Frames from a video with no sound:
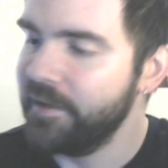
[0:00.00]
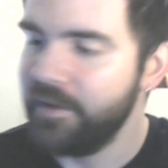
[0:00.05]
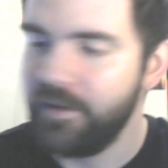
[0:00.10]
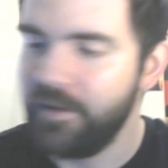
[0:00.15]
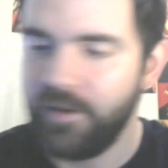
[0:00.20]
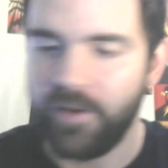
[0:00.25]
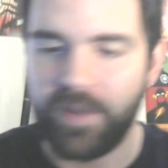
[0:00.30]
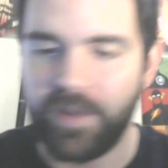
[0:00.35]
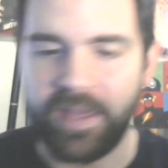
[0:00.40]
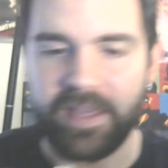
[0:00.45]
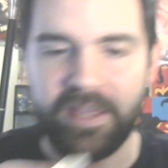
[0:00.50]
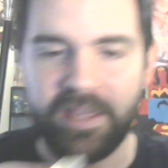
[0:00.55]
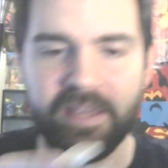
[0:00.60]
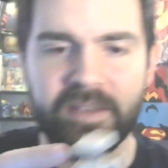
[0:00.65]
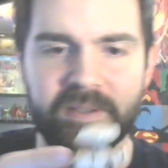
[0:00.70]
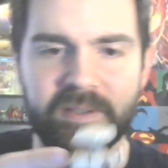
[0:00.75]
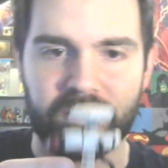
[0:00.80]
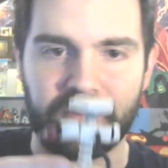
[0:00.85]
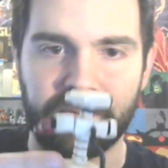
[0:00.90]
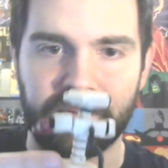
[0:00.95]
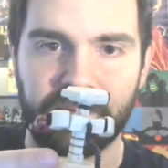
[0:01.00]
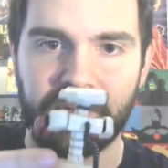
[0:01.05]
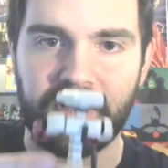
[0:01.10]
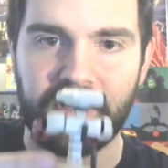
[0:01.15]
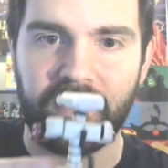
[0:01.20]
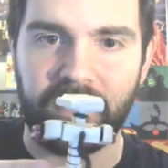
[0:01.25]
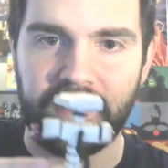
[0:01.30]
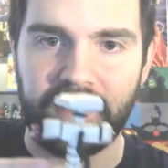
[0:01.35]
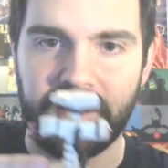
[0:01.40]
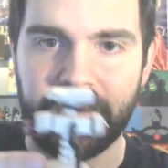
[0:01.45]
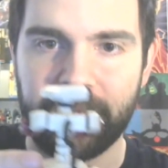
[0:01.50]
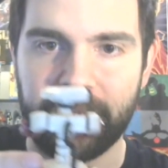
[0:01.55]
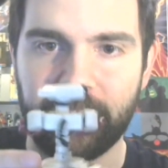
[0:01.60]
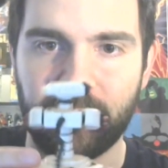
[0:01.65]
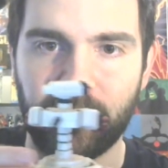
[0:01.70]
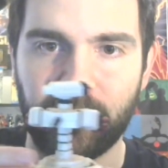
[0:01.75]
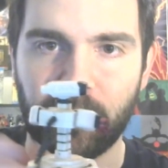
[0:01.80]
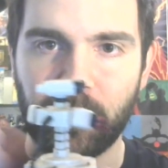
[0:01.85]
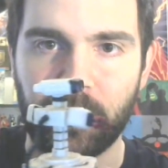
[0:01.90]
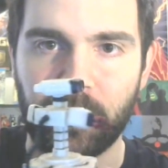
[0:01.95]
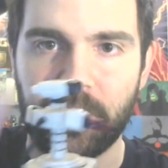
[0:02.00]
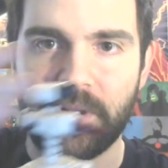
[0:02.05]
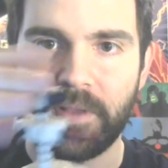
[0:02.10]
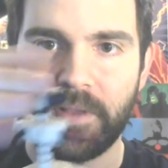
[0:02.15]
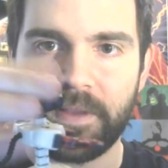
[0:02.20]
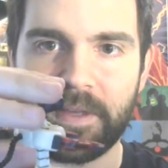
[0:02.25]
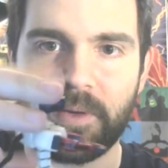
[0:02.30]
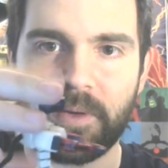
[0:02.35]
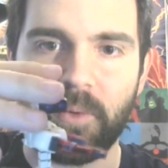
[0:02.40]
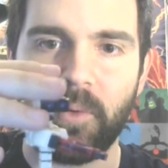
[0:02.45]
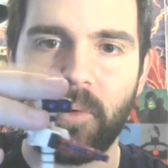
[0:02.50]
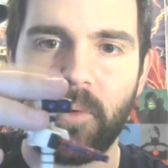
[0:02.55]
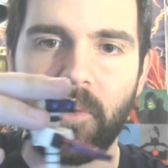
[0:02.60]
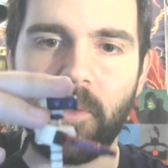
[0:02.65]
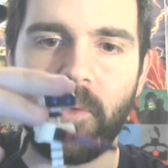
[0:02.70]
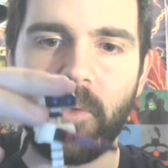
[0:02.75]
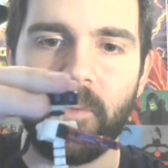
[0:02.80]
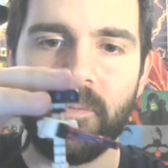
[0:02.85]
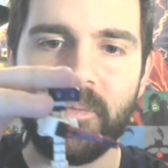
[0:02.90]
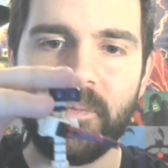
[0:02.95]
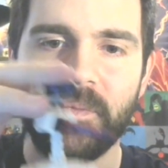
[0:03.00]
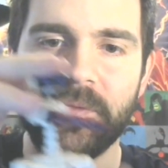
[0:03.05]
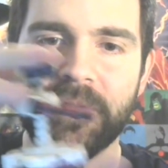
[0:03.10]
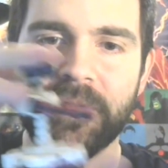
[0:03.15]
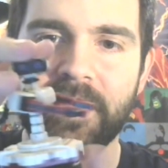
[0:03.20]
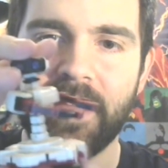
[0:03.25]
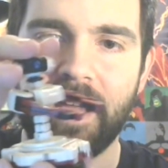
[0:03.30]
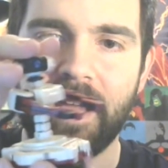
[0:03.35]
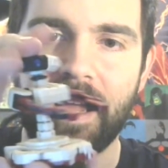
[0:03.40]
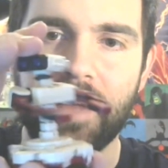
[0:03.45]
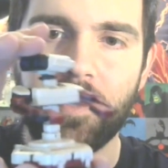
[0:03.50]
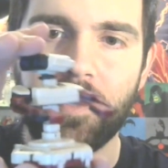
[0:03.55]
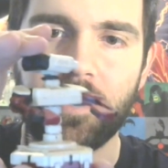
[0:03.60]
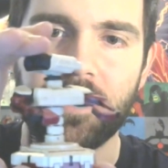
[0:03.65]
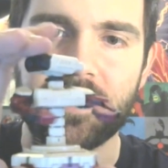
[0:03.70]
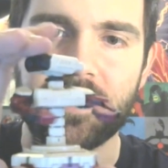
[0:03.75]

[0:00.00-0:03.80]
Okay, he is really, really cool. I will